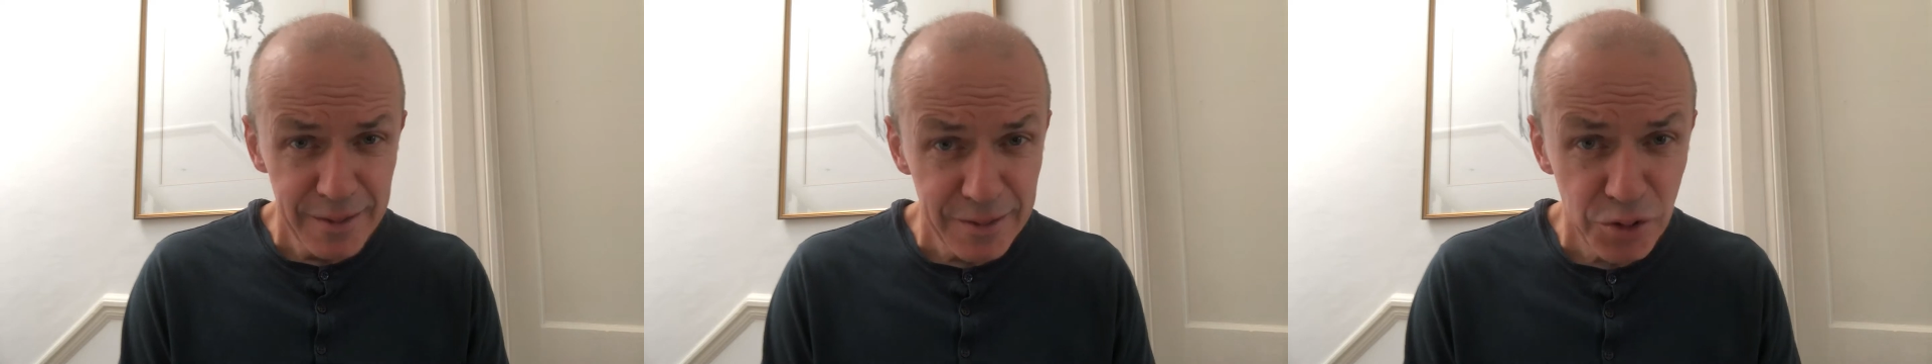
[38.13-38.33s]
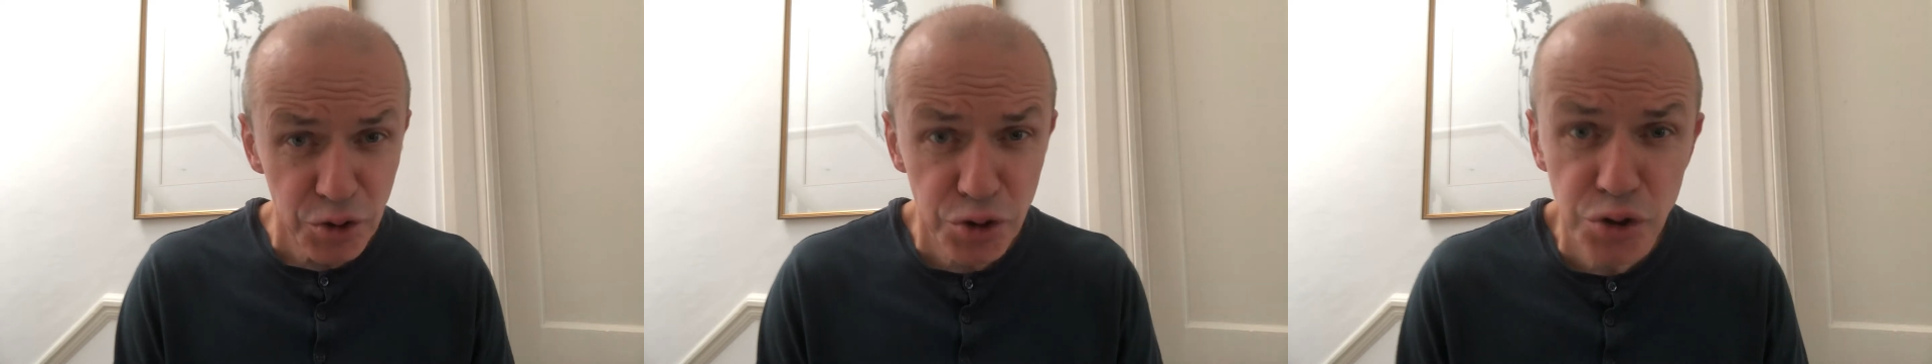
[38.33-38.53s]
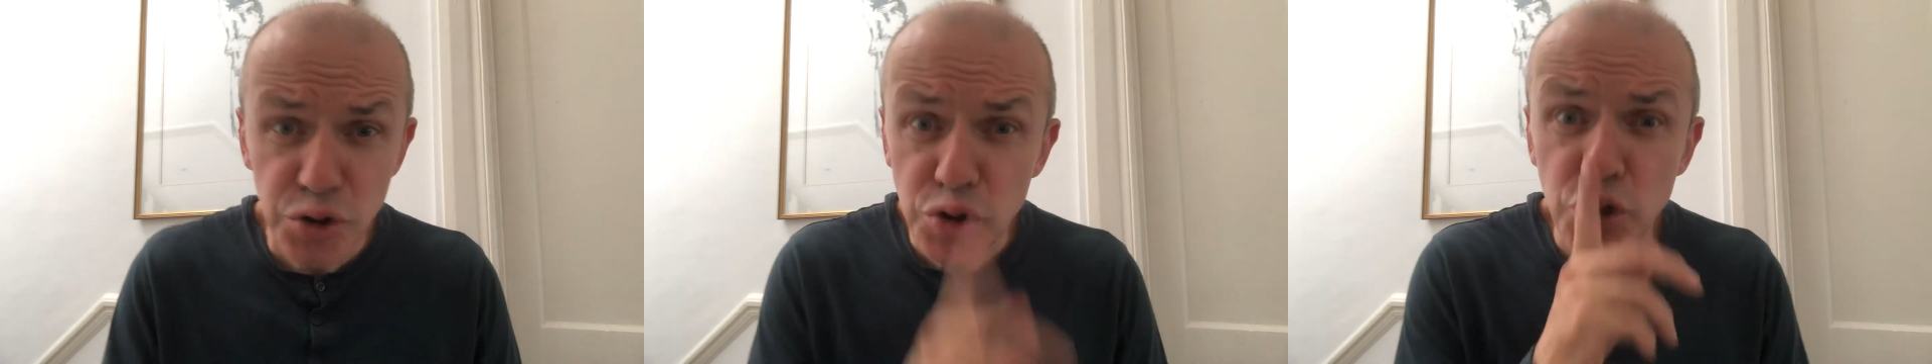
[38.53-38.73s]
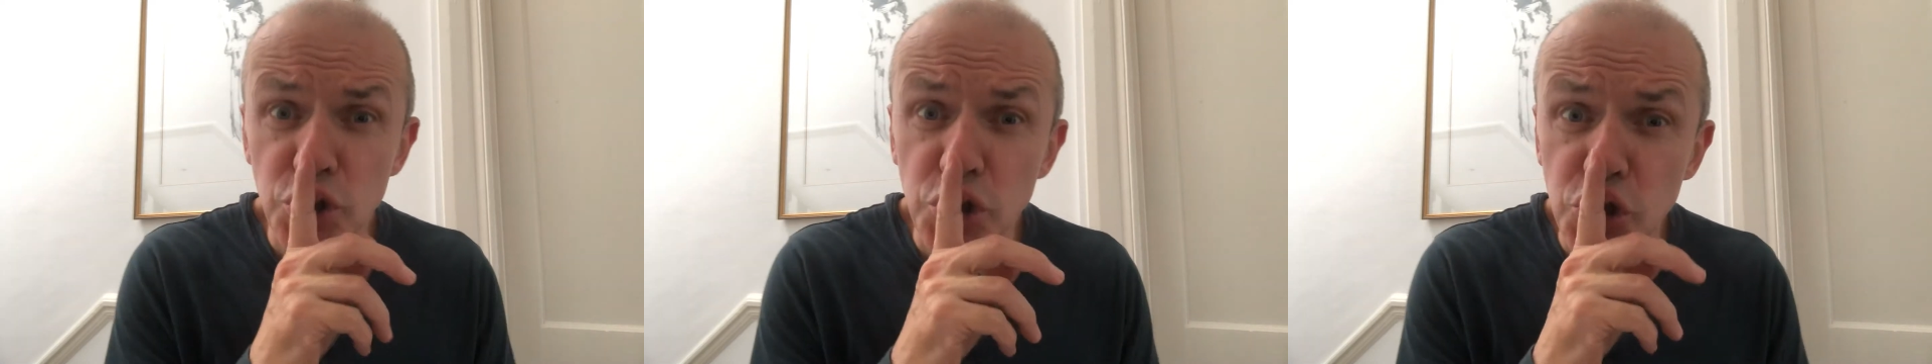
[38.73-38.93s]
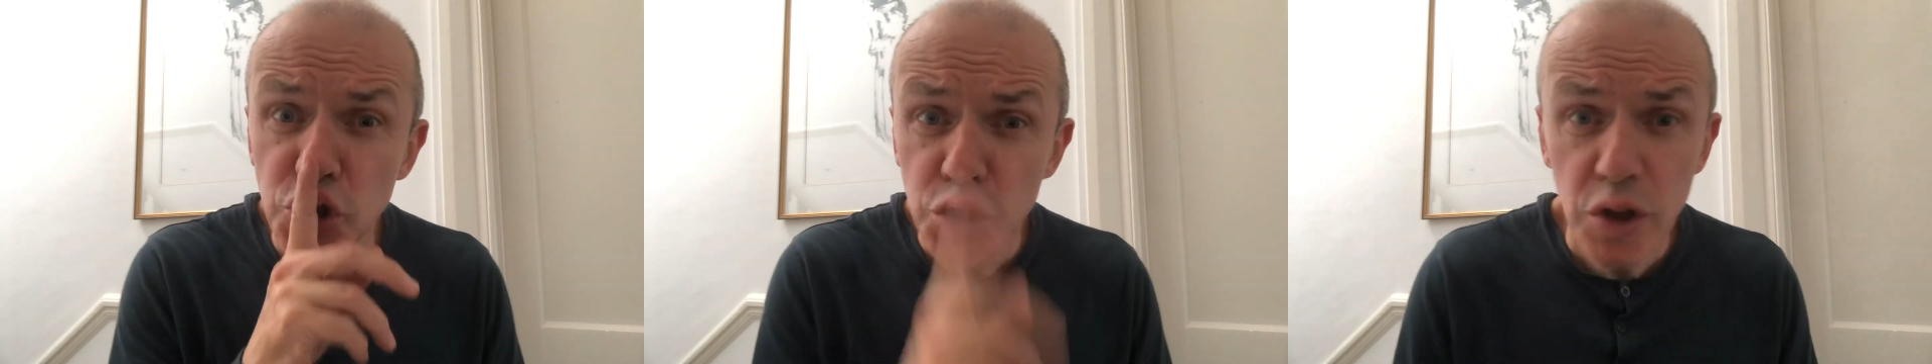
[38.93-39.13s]

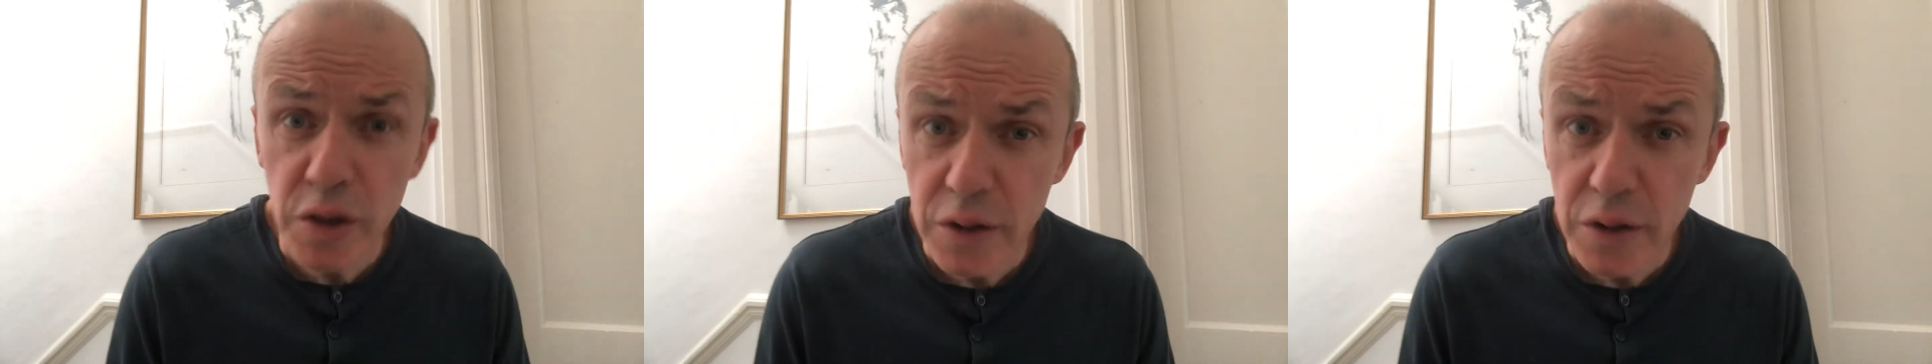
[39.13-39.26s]
Shh.